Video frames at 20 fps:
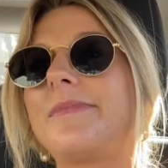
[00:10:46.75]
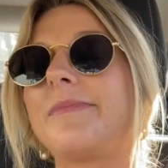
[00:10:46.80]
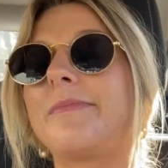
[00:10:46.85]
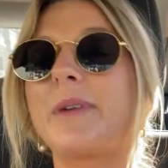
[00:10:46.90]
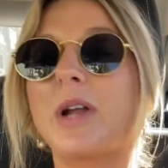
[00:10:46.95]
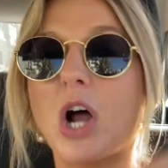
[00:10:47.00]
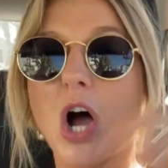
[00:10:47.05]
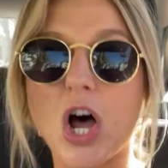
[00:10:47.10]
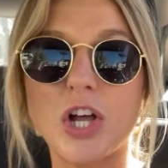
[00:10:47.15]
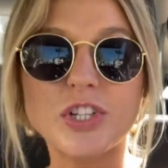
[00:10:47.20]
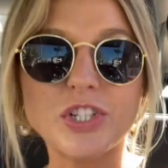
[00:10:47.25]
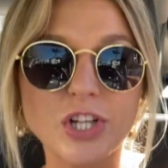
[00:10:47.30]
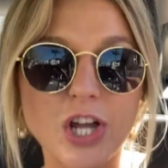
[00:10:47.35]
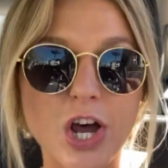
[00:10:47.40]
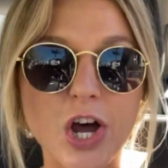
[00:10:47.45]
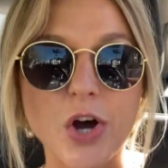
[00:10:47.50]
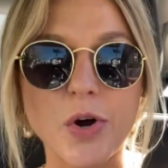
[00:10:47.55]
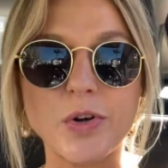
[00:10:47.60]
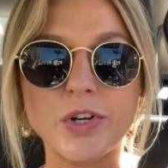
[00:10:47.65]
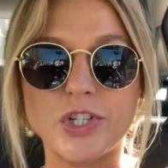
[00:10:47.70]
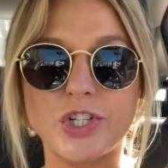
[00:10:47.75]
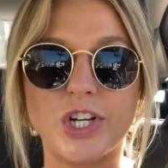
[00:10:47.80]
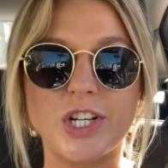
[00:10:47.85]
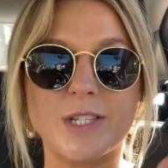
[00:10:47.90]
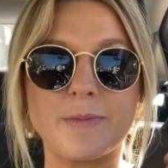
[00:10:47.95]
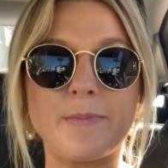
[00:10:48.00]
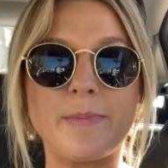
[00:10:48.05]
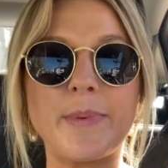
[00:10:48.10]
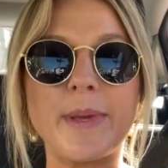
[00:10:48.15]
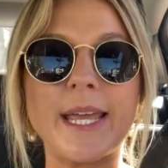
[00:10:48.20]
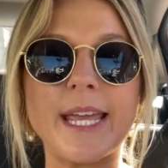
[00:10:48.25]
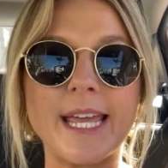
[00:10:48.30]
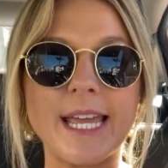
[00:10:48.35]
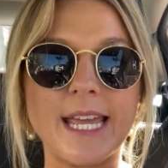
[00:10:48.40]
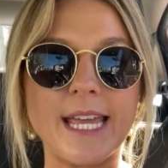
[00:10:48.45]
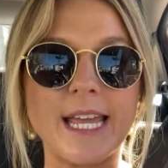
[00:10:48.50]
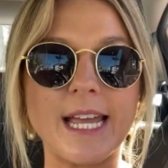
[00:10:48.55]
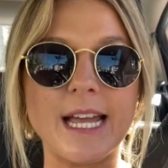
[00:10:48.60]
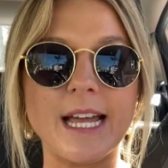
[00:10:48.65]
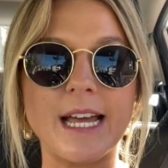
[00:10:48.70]
But also just
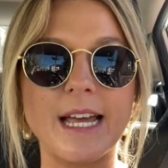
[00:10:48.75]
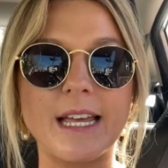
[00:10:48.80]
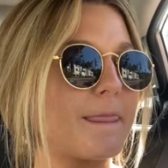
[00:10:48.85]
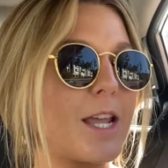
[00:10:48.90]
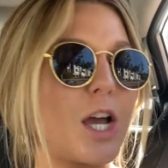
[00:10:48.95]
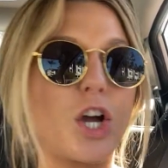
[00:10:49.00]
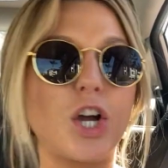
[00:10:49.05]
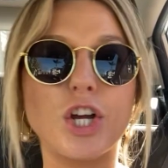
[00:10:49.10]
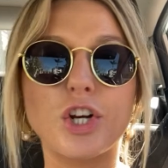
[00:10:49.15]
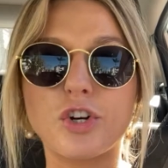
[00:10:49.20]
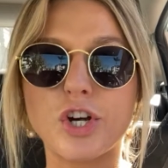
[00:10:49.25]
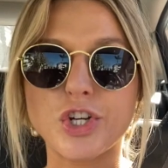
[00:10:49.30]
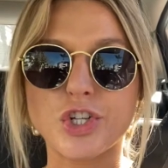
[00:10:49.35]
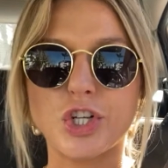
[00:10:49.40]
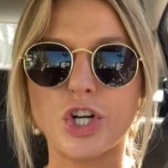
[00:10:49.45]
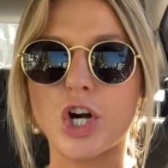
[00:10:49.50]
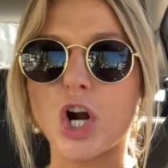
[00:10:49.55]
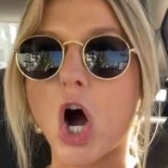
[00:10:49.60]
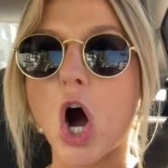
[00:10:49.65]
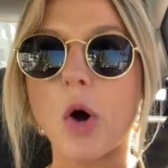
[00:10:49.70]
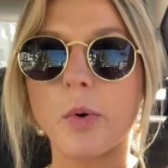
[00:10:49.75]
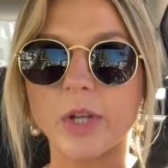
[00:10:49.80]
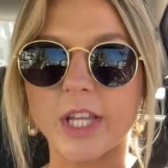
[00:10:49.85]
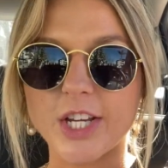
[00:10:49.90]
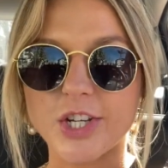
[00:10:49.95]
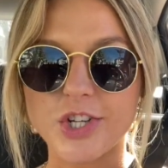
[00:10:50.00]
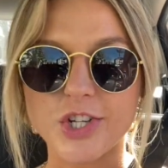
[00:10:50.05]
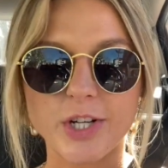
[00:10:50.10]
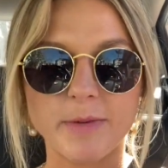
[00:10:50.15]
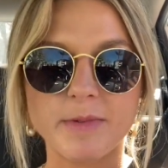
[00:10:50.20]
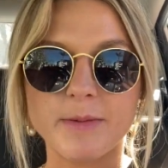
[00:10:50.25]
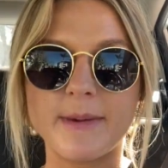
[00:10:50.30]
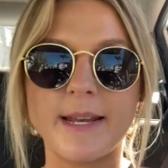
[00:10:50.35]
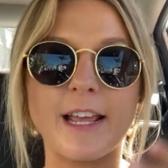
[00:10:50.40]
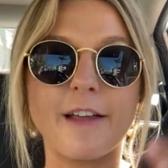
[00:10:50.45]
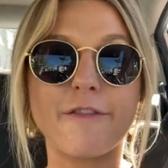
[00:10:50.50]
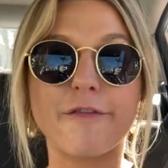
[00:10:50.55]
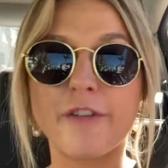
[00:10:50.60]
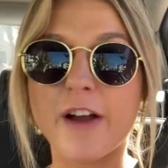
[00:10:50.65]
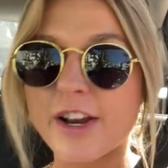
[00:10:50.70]
being a good Christian in all relationships,
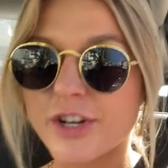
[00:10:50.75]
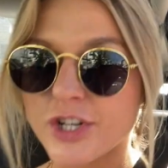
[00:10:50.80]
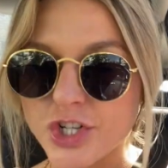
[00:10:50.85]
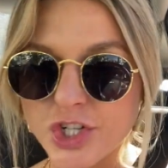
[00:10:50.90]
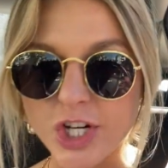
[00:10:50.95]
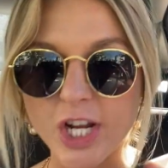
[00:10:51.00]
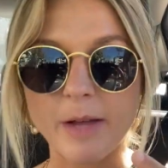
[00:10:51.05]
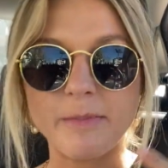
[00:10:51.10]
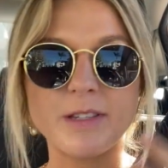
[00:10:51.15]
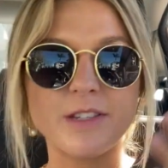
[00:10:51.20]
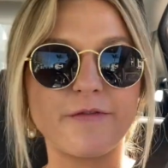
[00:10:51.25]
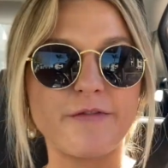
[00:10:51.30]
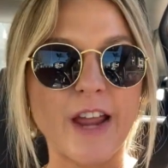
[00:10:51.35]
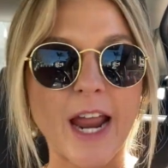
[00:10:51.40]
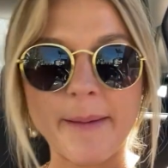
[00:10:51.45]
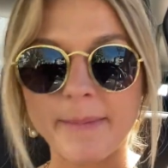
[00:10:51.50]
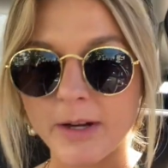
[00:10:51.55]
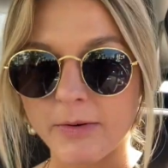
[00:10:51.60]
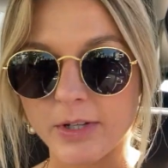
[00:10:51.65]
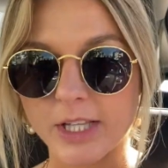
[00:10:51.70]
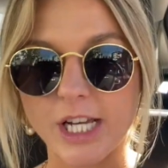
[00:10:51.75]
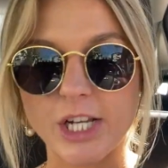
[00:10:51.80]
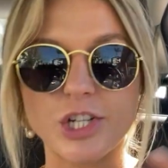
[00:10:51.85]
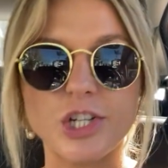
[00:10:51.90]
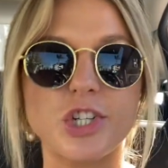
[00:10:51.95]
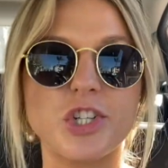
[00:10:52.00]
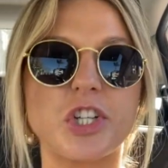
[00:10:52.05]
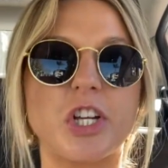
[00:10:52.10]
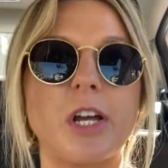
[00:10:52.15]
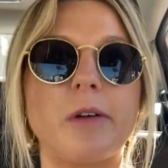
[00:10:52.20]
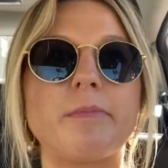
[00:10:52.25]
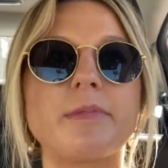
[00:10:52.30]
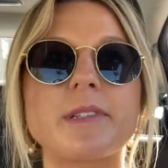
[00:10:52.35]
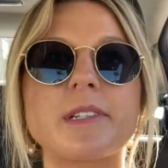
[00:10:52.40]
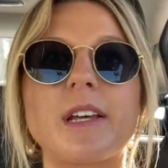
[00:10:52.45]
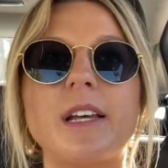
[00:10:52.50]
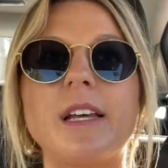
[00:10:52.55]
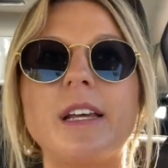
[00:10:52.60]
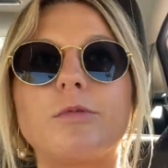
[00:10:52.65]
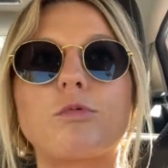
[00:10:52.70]
meaning friendships, family
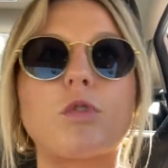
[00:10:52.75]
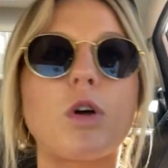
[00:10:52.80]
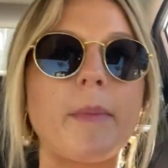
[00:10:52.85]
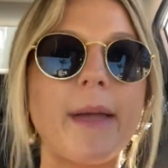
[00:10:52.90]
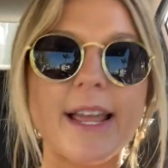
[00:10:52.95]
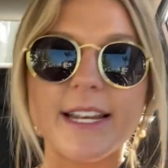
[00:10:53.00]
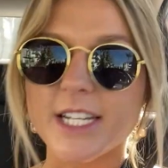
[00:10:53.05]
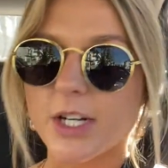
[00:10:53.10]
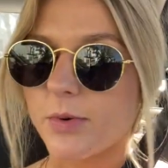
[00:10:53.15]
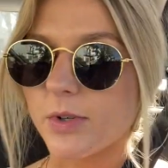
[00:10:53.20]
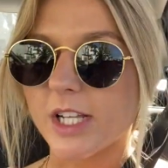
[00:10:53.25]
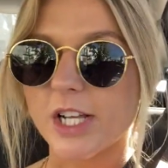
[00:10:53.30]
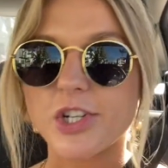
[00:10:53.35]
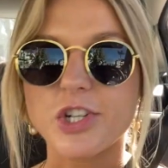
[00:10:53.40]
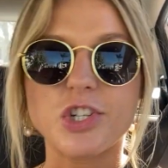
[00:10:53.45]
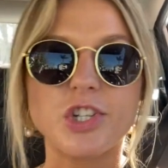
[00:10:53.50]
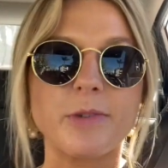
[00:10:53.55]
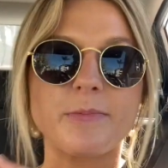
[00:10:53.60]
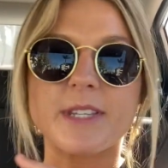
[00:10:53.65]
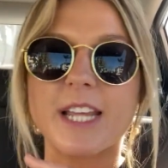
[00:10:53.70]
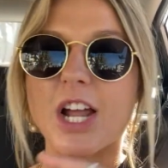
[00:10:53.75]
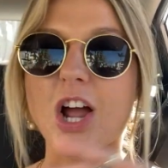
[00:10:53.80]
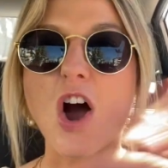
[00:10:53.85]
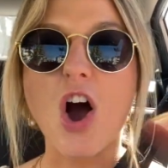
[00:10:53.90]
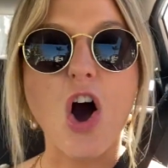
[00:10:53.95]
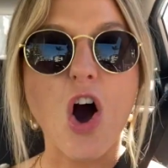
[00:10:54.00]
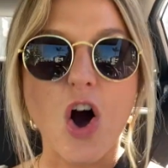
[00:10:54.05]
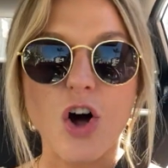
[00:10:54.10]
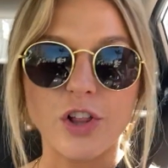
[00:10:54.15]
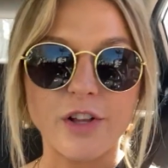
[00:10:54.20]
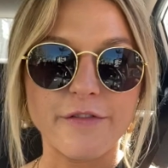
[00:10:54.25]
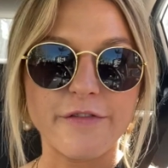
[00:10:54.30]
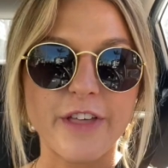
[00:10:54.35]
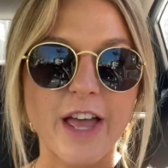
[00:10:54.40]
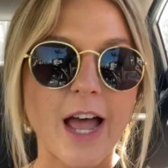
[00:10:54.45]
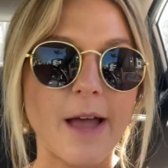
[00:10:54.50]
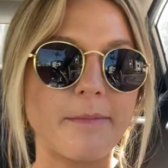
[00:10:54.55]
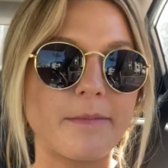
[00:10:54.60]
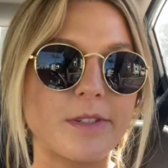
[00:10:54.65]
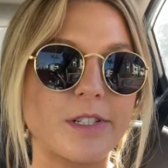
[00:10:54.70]
relationships, romantic relationships, like all of
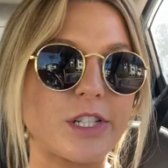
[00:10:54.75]
them.